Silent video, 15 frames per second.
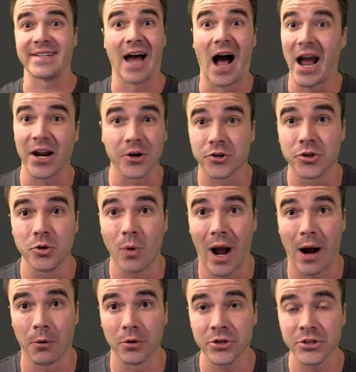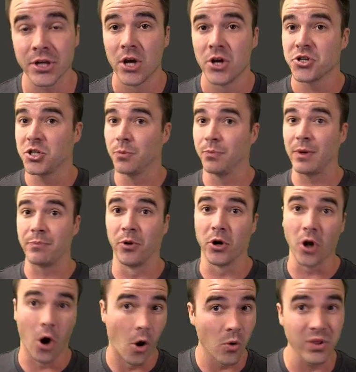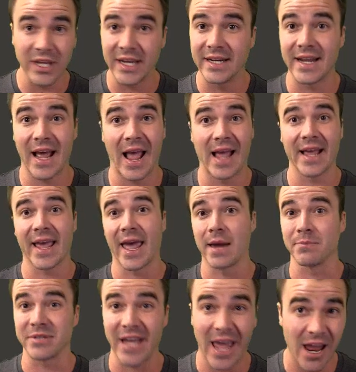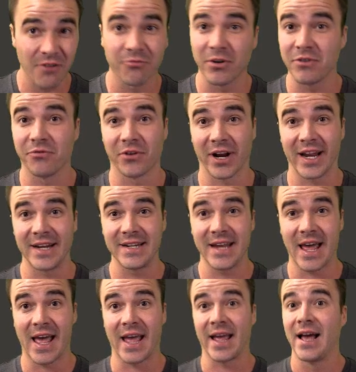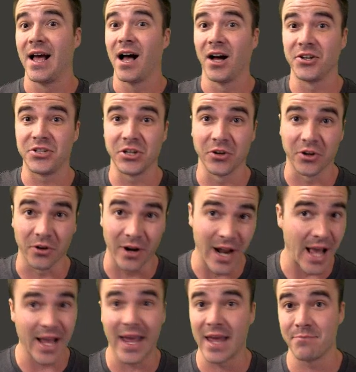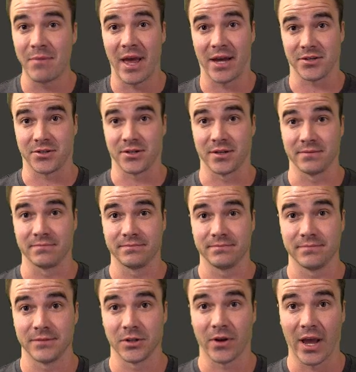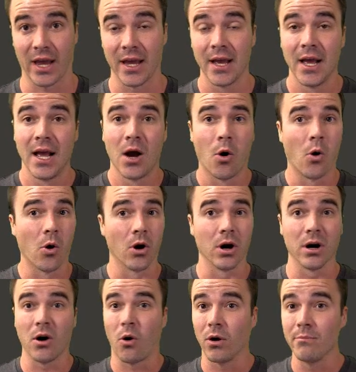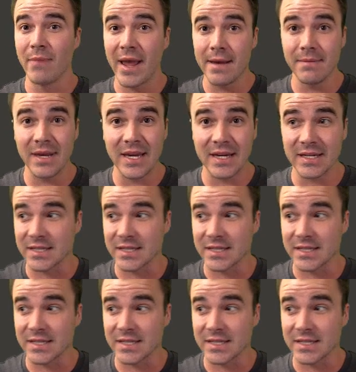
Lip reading: entire 2 hours should be put only into endgames every freaking day until you're an endgame master. Okay, or maybe